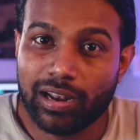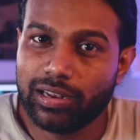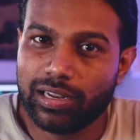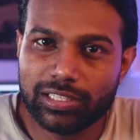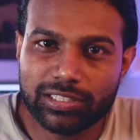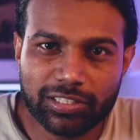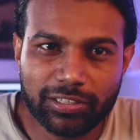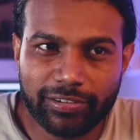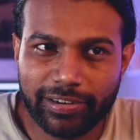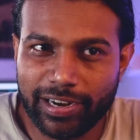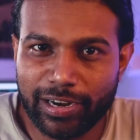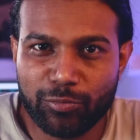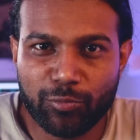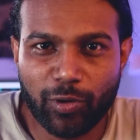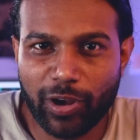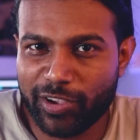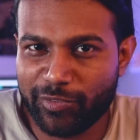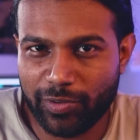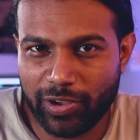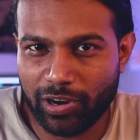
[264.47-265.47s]
let's create
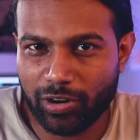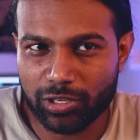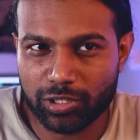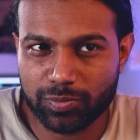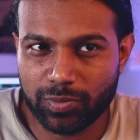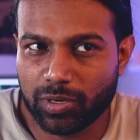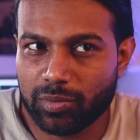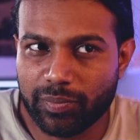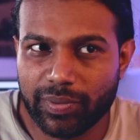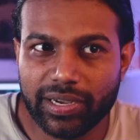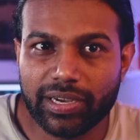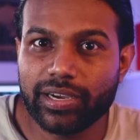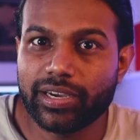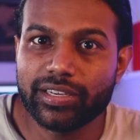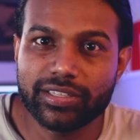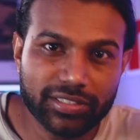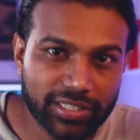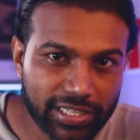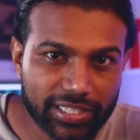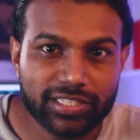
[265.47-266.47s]
Wi-Fi hotspot
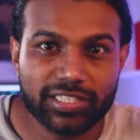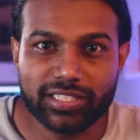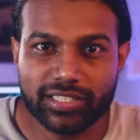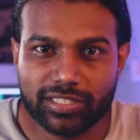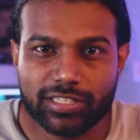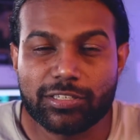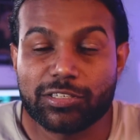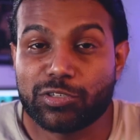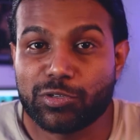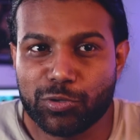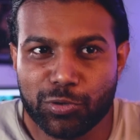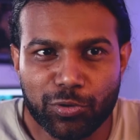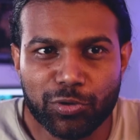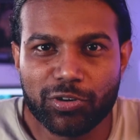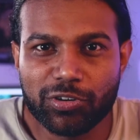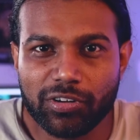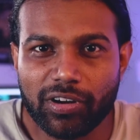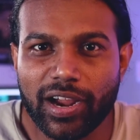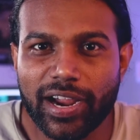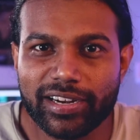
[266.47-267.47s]
because it's
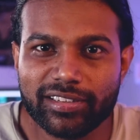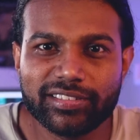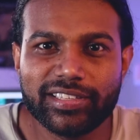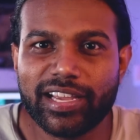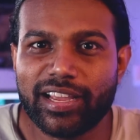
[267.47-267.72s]
good, right?